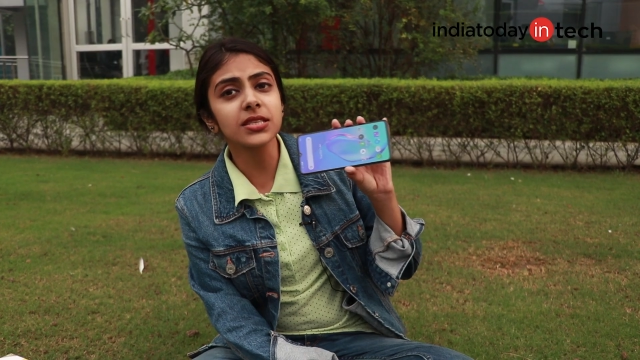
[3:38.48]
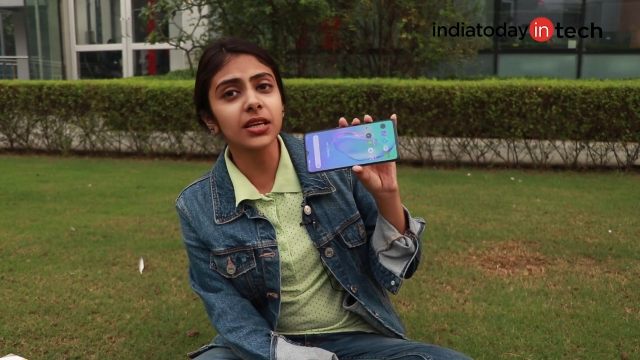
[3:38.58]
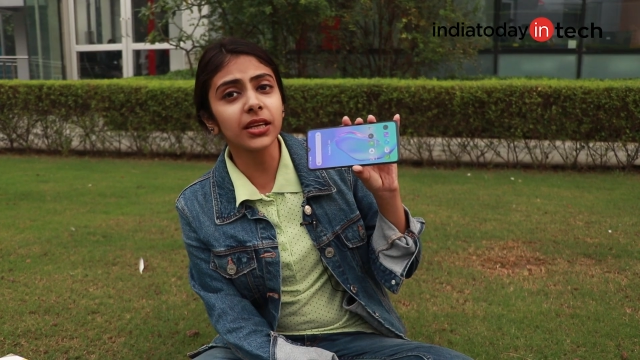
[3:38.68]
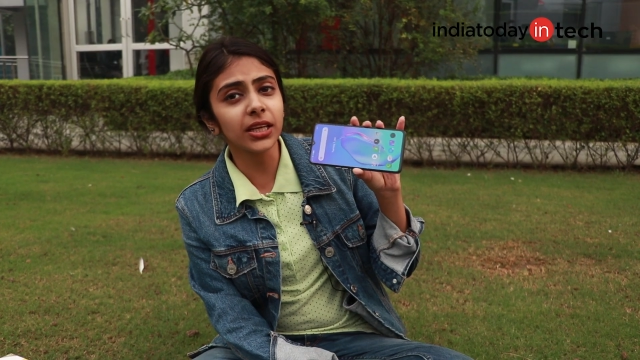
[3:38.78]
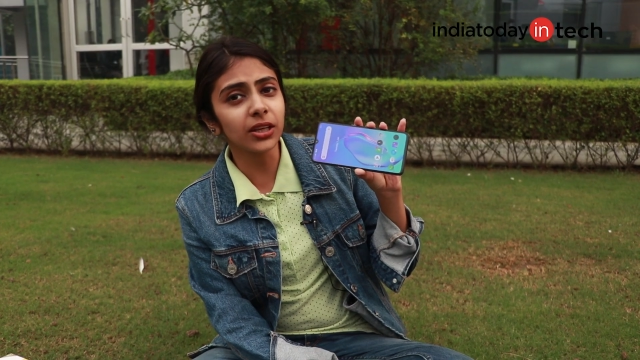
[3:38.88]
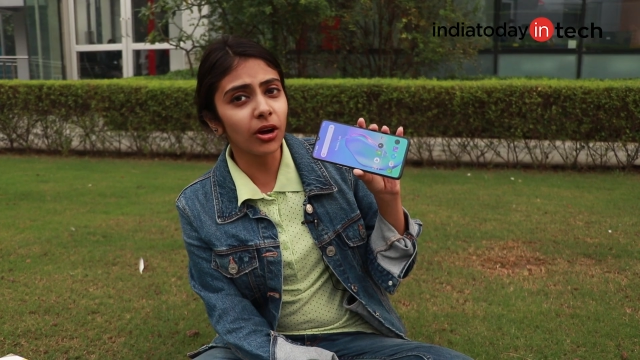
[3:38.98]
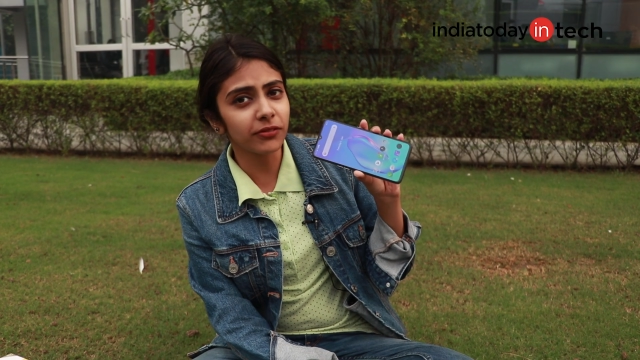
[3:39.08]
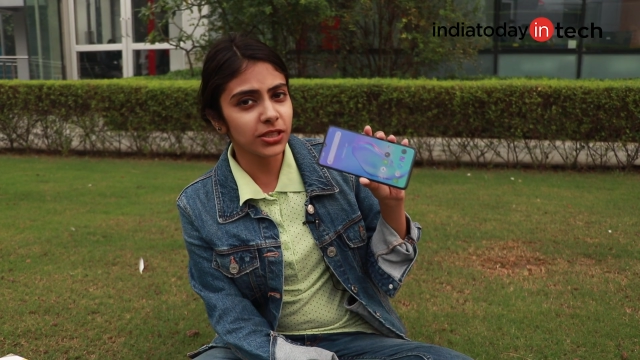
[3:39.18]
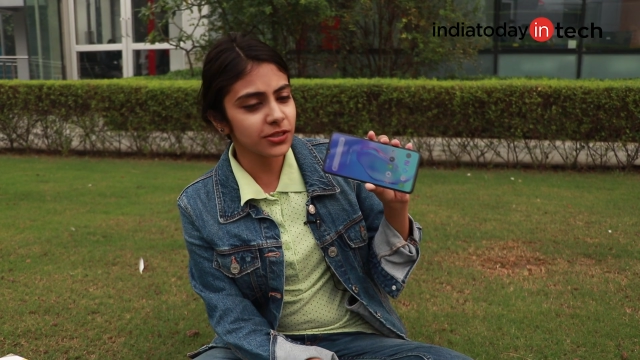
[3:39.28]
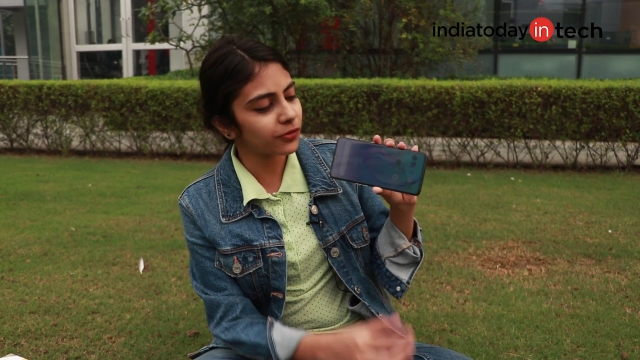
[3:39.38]
screen
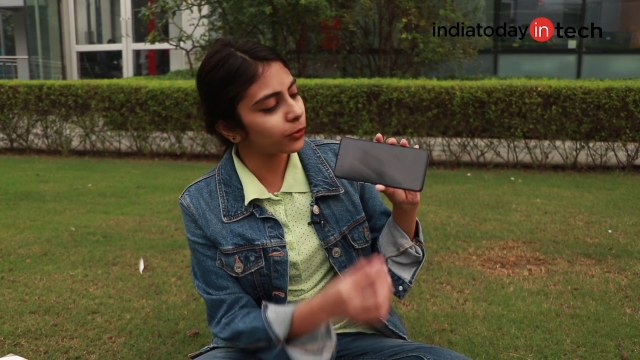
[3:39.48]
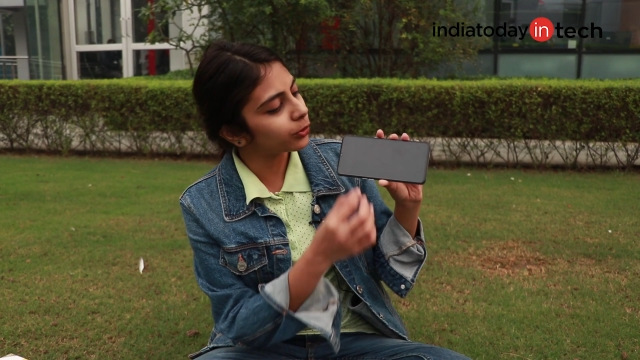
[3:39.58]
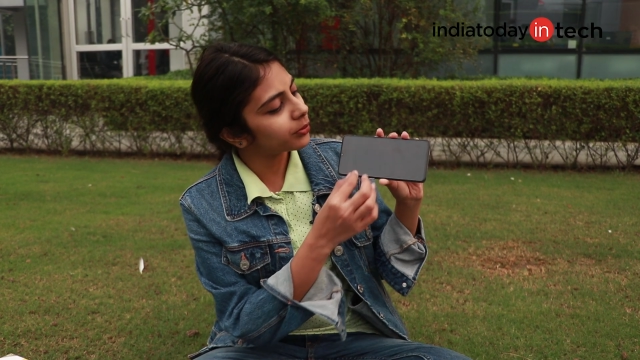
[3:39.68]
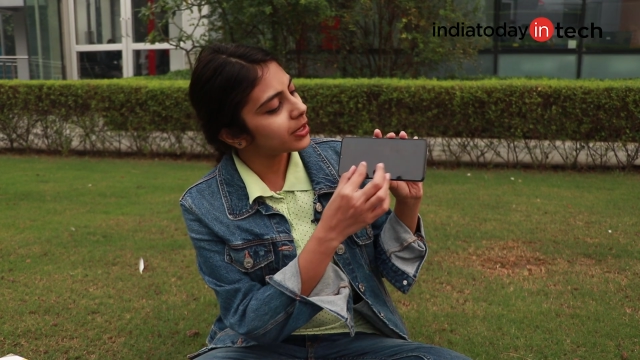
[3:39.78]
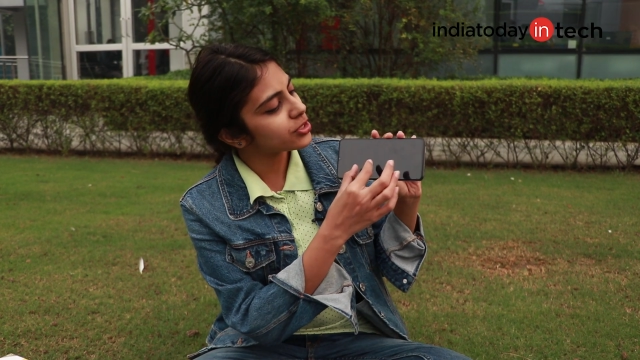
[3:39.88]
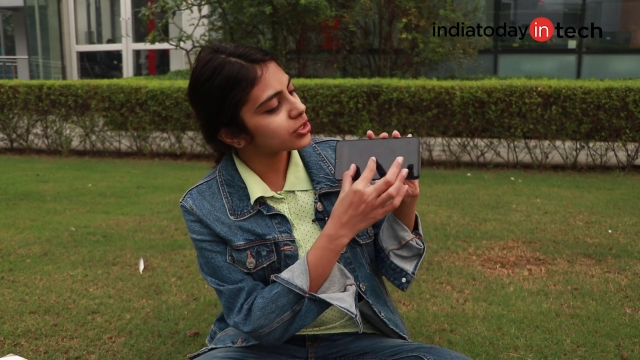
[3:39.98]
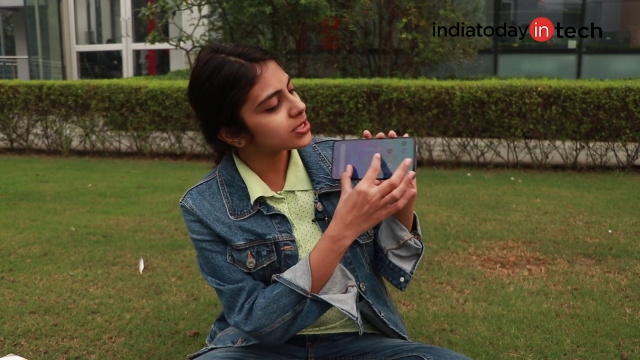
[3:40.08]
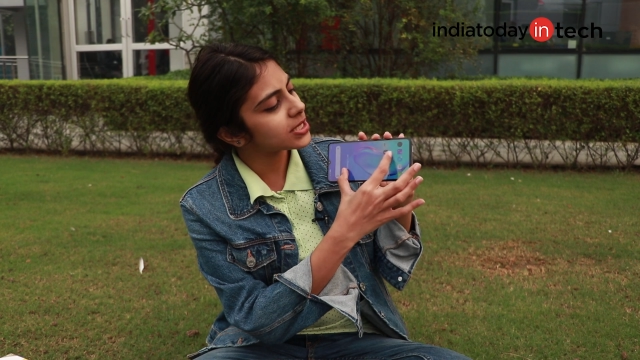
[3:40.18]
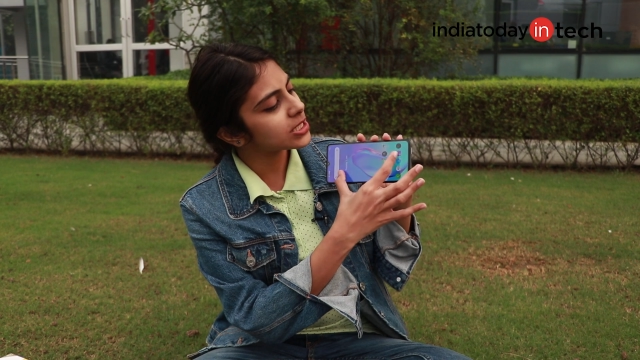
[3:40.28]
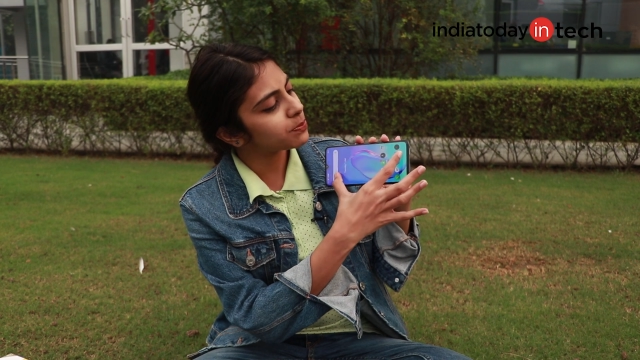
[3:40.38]
of this phone
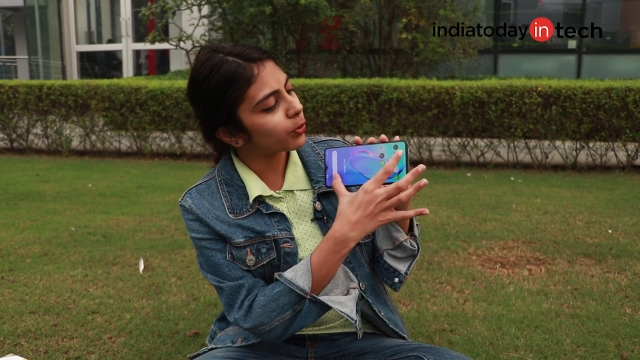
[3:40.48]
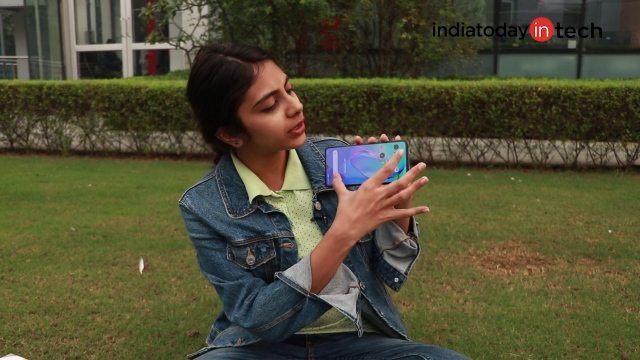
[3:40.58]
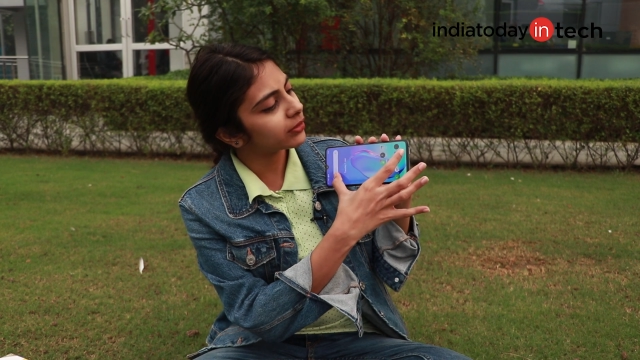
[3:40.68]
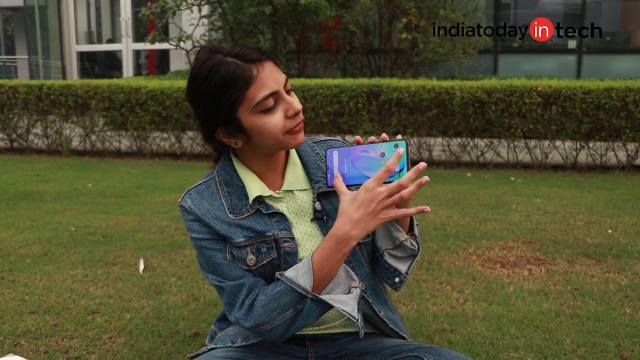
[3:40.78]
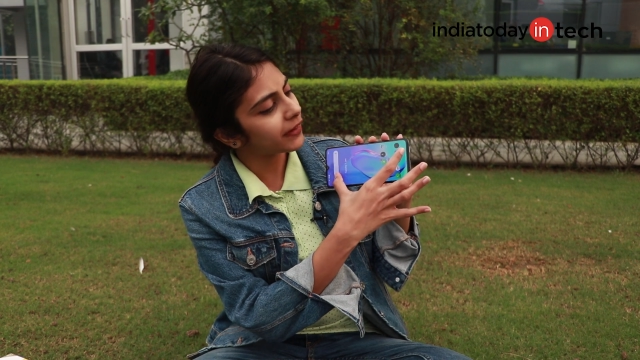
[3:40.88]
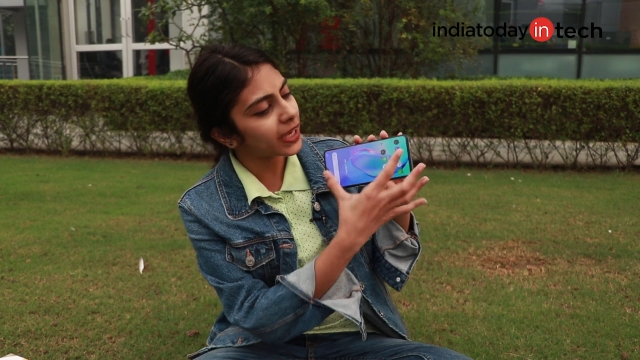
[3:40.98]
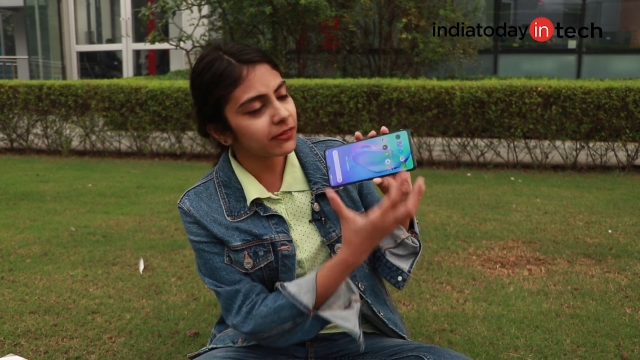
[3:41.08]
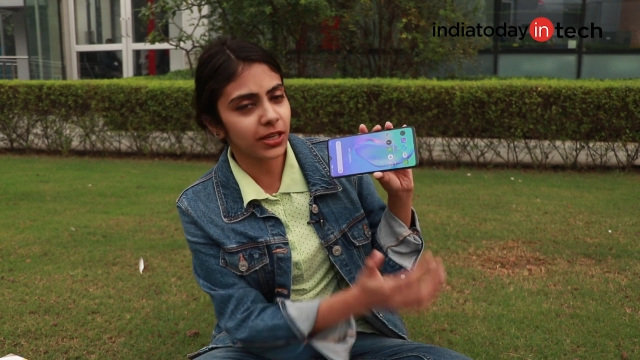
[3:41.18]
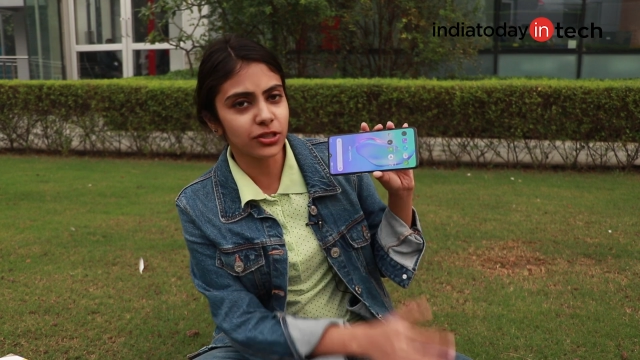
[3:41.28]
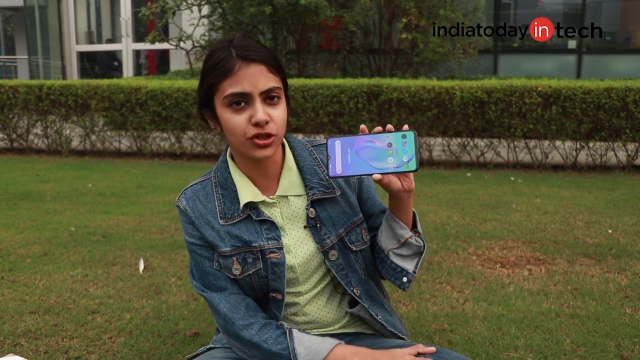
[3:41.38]
measures
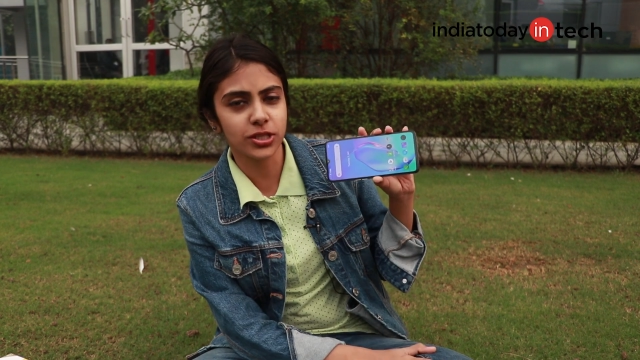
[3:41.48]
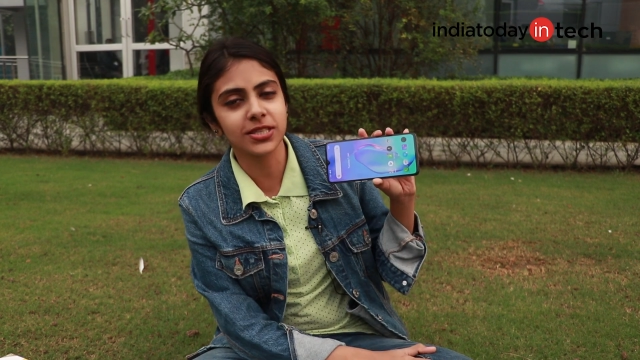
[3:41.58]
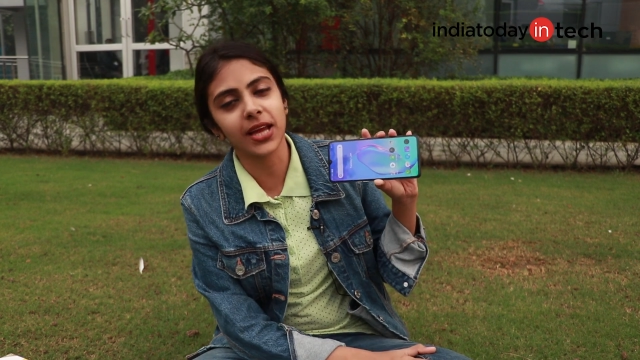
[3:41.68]
6.5 inches